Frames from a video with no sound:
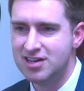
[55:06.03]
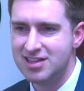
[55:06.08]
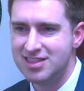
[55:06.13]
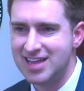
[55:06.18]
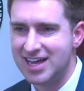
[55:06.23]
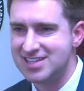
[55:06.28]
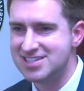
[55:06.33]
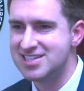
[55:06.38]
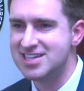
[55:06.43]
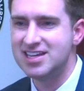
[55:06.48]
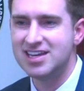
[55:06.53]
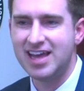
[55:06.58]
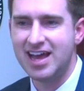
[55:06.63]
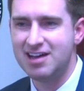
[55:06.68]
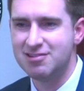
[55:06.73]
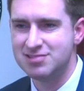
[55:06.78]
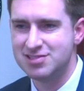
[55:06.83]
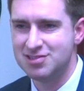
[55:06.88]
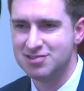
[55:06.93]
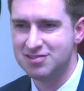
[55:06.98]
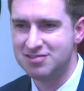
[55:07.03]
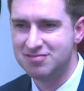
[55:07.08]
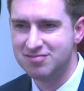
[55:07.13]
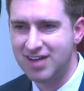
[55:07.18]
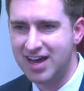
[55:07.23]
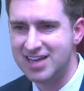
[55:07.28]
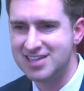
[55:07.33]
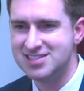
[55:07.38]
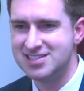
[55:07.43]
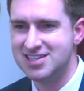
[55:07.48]
that team council
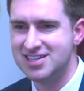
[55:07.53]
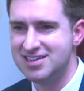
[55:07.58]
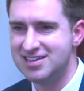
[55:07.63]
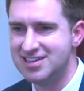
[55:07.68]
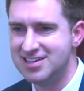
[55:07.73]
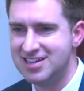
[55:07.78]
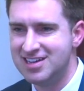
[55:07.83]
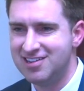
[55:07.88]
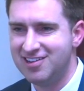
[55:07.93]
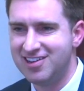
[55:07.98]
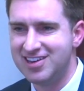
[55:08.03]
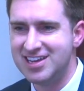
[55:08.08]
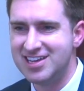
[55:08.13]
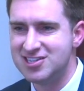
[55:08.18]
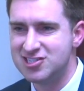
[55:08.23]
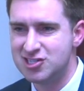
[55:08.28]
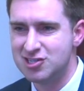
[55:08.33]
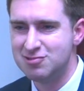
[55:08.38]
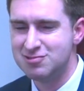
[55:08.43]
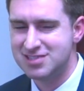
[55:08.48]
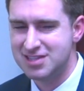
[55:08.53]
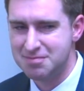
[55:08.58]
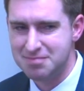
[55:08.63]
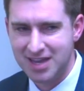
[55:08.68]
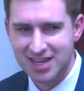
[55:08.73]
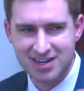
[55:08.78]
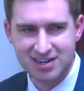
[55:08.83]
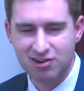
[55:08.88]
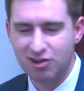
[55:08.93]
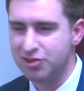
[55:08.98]
advising on issues that
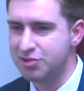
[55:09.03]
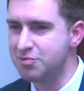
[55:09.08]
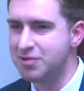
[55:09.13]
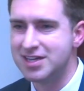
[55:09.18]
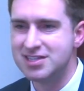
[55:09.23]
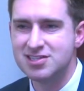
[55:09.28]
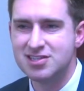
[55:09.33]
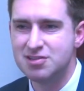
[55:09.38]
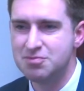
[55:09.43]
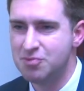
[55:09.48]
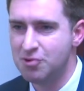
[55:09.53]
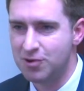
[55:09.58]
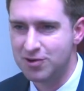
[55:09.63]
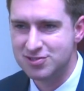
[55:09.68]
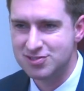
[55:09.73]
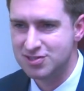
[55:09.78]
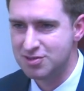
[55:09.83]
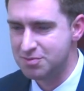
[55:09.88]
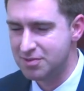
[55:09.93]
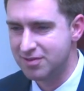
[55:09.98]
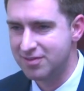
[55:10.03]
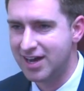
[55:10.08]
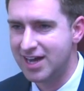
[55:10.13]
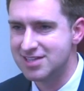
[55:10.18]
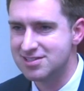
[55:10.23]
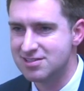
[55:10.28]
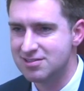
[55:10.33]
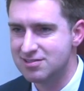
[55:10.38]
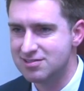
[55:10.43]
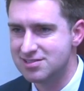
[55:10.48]
made it all the way to the Board of
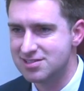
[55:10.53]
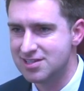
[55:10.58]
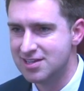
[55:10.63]
Supervisors.